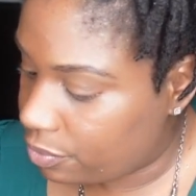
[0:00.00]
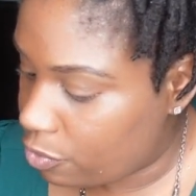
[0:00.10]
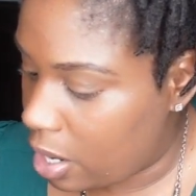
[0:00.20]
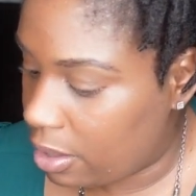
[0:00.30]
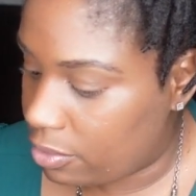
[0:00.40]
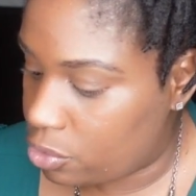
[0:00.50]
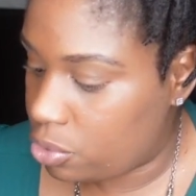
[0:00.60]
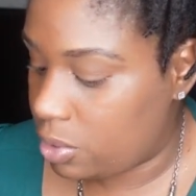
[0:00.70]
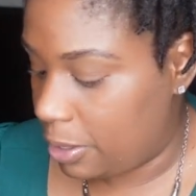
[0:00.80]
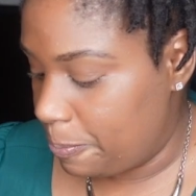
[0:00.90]
right?
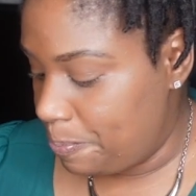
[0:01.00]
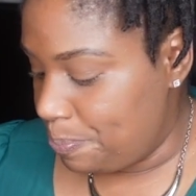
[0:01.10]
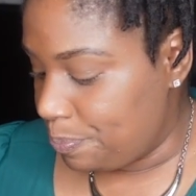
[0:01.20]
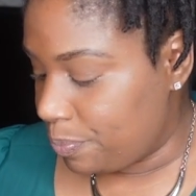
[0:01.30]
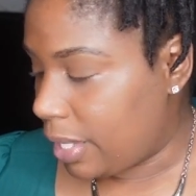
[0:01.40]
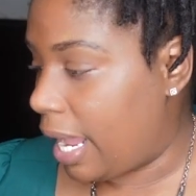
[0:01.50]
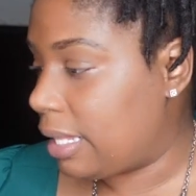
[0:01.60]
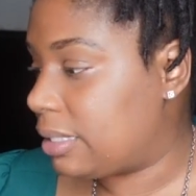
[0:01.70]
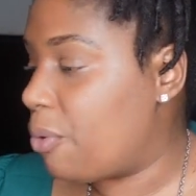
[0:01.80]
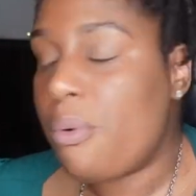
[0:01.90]
Truly. Like,
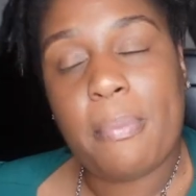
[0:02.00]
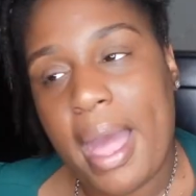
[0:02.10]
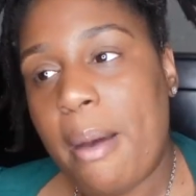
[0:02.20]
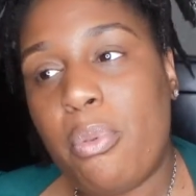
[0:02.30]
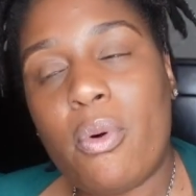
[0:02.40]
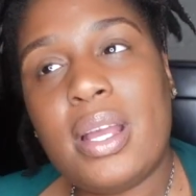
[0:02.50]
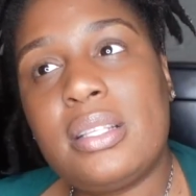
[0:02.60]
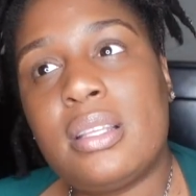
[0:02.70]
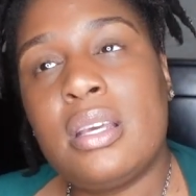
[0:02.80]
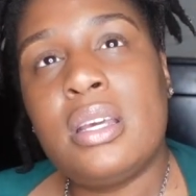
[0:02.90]
on Bad
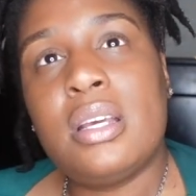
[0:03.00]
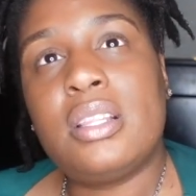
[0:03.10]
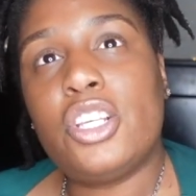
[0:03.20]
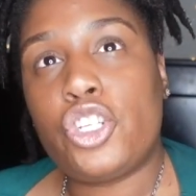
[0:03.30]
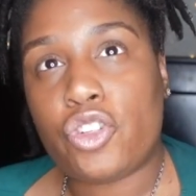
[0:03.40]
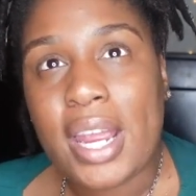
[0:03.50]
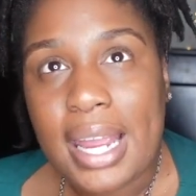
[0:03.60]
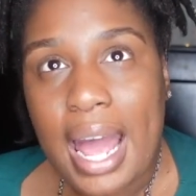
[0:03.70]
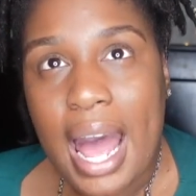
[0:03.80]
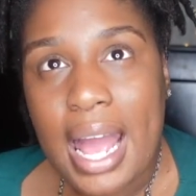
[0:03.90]
Boys, The straight
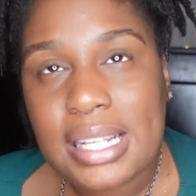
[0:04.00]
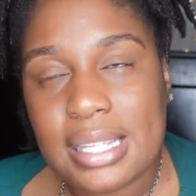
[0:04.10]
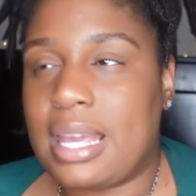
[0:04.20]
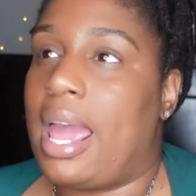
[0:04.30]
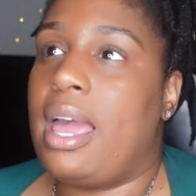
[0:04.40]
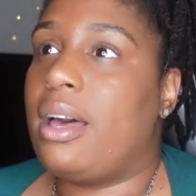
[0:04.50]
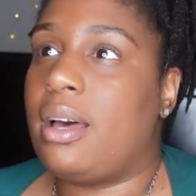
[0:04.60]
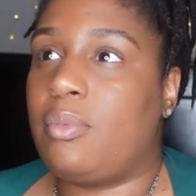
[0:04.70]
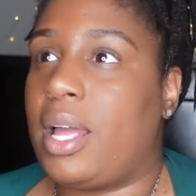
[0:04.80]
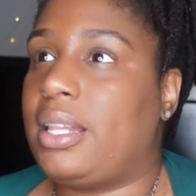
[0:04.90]
guys get ate
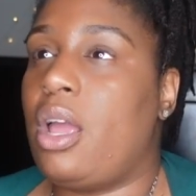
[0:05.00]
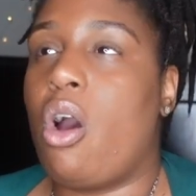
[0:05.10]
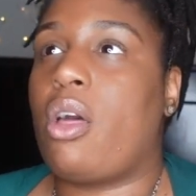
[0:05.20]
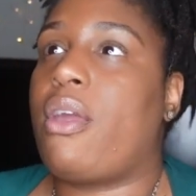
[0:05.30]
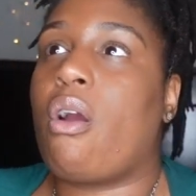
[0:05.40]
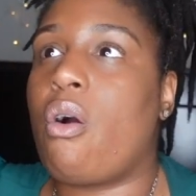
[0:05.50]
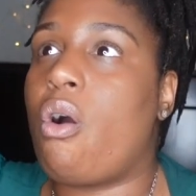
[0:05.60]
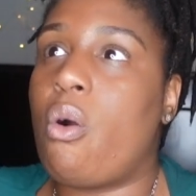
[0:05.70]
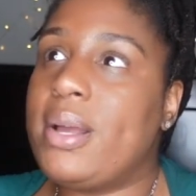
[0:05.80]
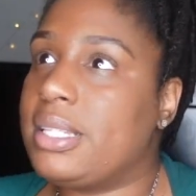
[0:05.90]
up. Like, they're
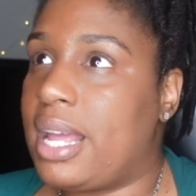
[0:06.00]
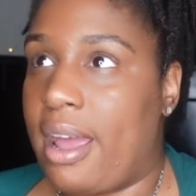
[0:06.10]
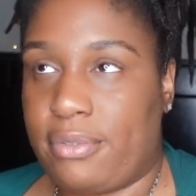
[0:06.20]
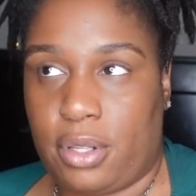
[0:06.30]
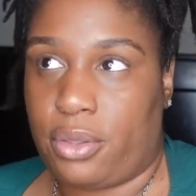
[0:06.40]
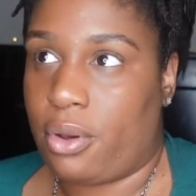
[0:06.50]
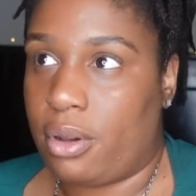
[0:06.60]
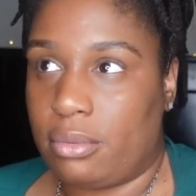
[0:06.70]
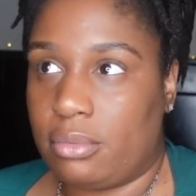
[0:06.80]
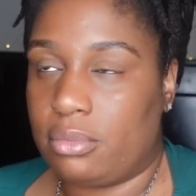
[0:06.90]
always an
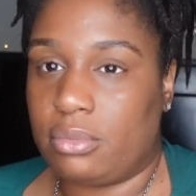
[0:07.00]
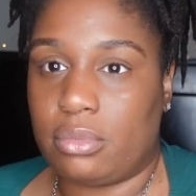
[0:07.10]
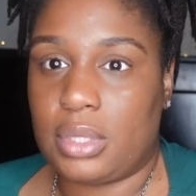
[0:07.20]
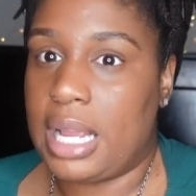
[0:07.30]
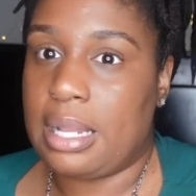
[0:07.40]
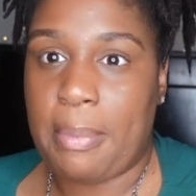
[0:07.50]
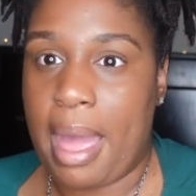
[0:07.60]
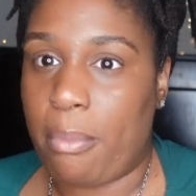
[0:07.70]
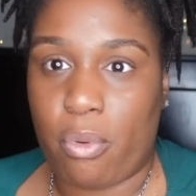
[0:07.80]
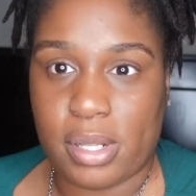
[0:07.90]
afterthought in the
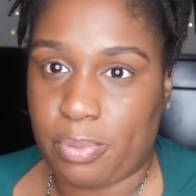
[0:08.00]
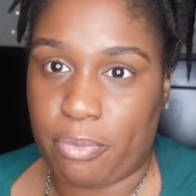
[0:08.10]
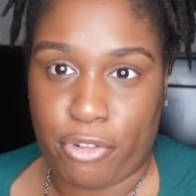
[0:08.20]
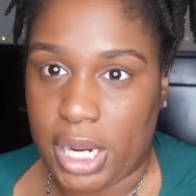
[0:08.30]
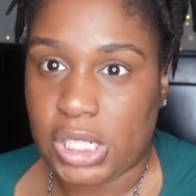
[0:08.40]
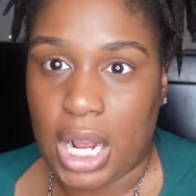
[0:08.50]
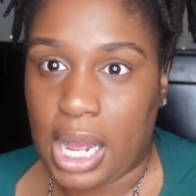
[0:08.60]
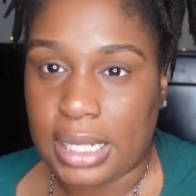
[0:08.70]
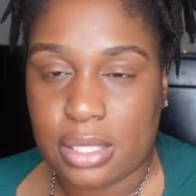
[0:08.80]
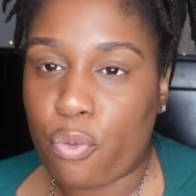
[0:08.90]
Bad Boys
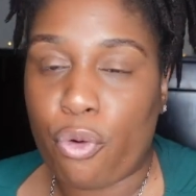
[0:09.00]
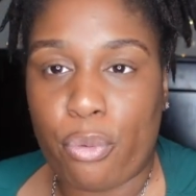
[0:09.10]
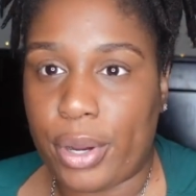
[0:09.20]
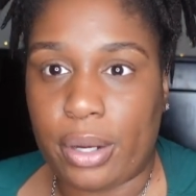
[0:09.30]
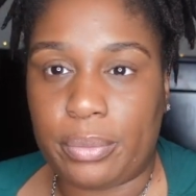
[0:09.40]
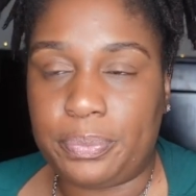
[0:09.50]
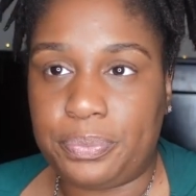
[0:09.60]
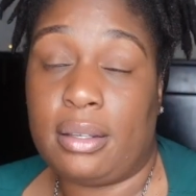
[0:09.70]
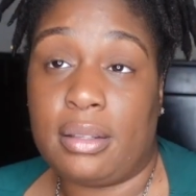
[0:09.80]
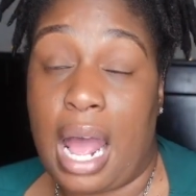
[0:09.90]
franchise. For real.
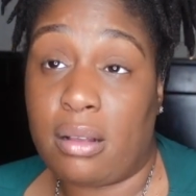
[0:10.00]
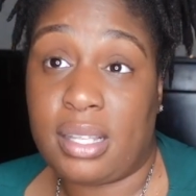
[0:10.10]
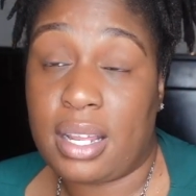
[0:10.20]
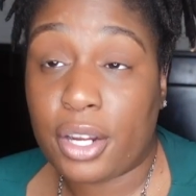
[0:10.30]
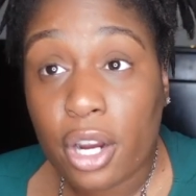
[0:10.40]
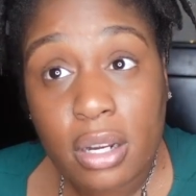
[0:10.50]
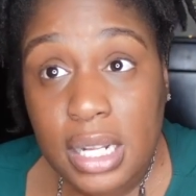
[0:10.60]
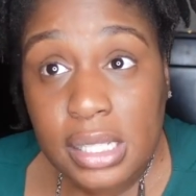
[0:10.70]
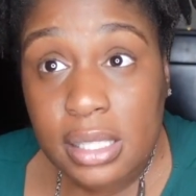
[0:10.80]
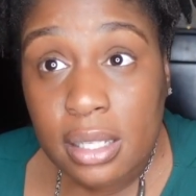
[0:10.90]
Outside of
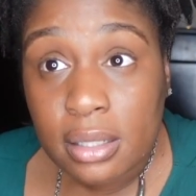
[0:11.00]
Curtis.